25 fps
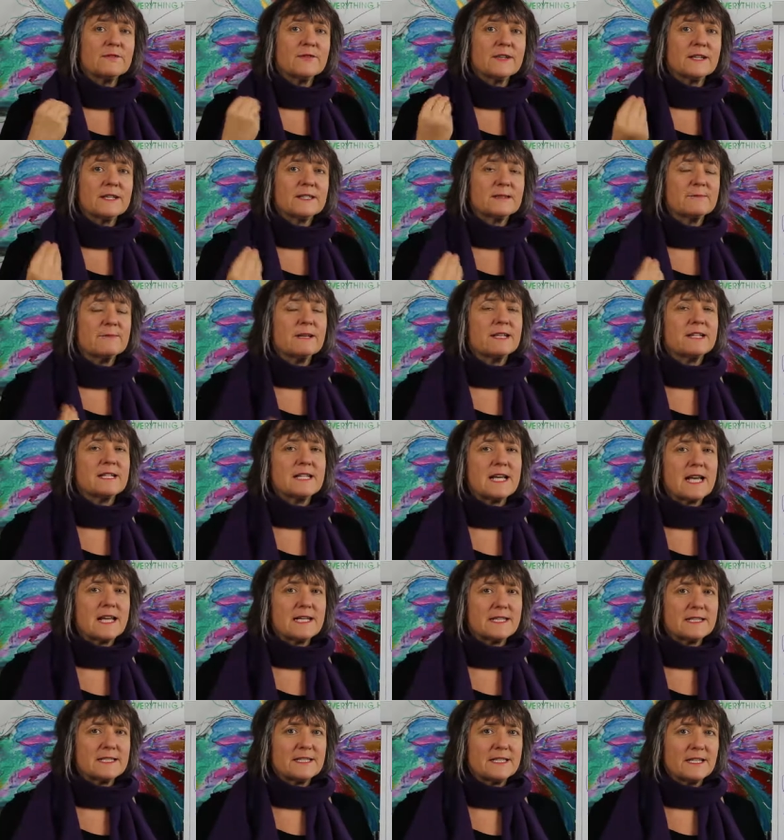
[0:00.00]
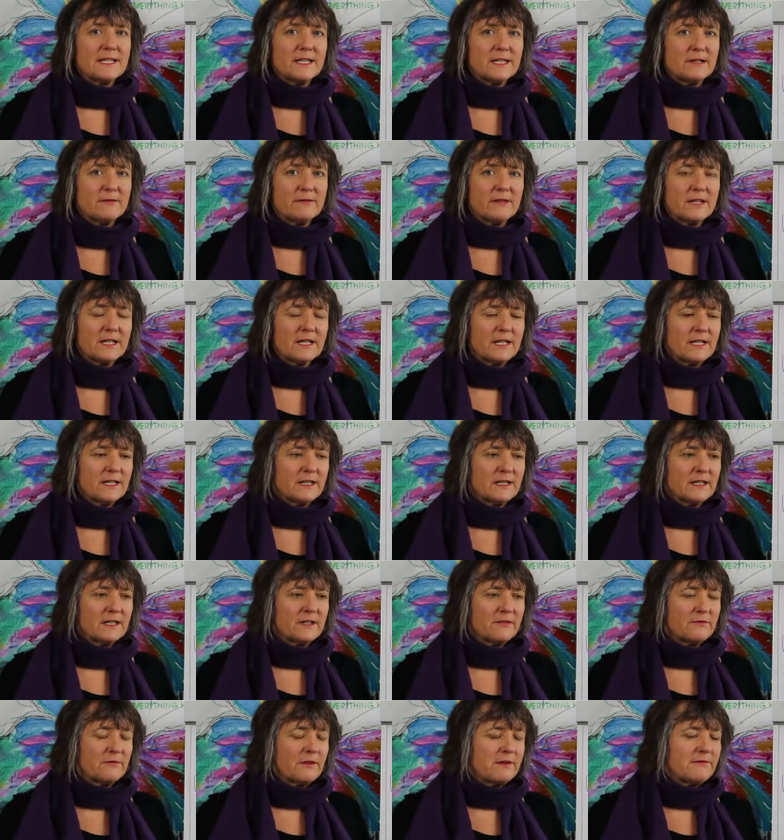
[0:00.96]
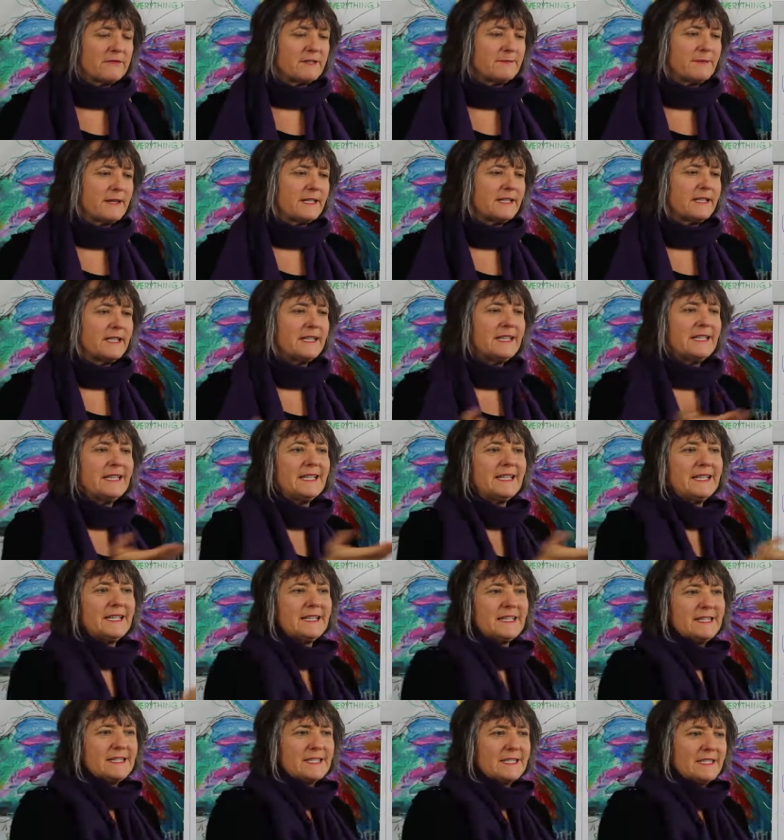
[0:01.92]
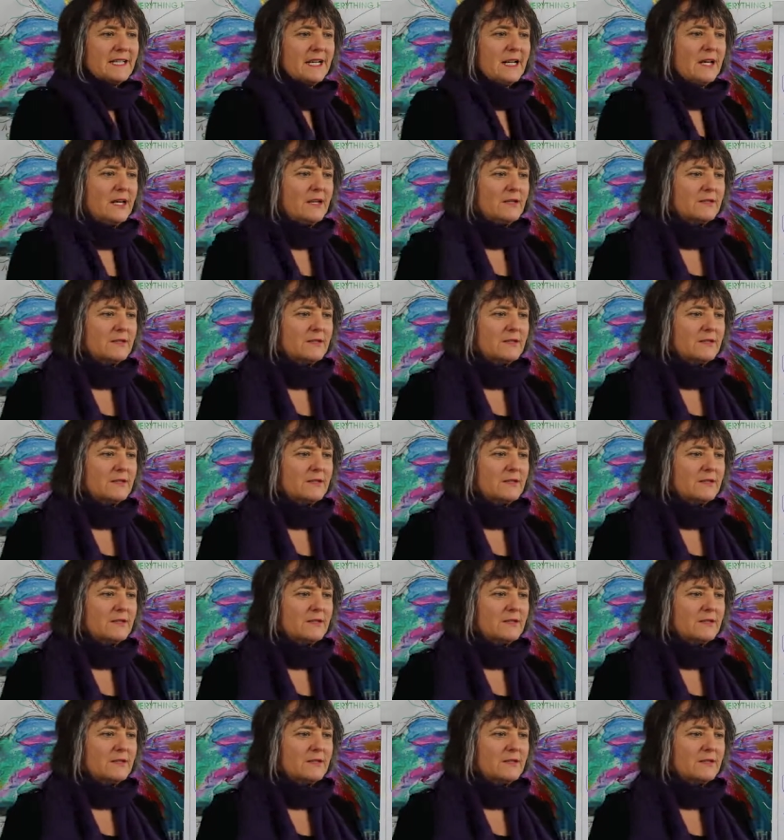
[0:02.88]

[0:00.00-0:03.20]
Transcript: fix mentality of thinking that if we've spent years